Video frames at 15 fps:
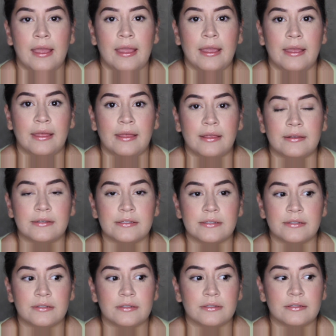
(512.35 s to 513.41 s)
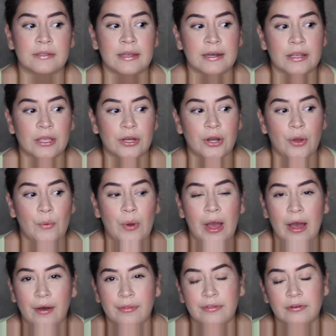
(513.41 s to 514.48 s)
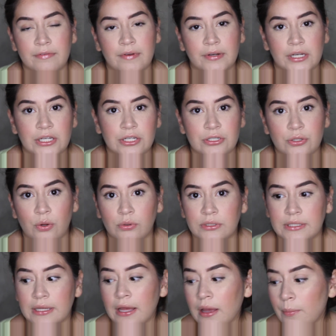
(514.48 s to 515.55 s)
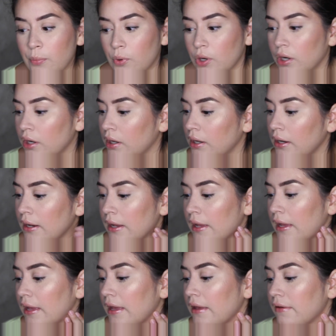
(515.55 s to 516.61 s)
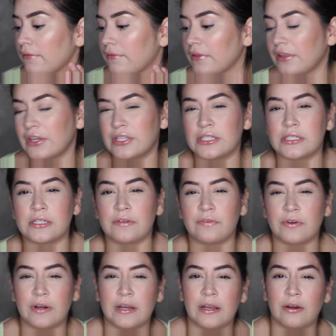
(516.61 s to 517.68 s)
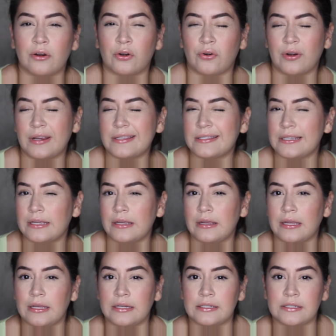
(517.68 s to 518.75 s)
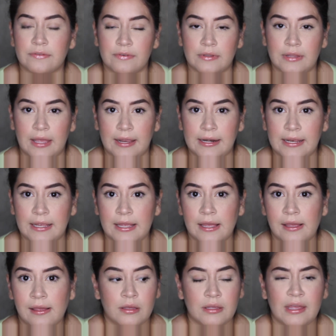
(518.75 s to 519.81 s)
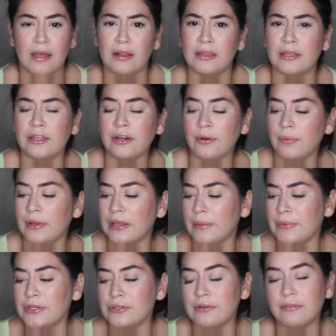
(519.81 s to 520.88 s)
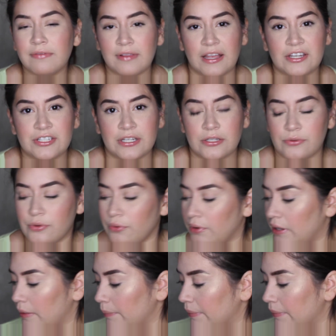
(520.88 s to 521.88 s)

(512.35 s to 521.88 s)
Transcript: and letting you know how the foundation is holding up or if it looks different or crazy in different lighting. Yeah, I mean, you know what? Let me do a flash test real quick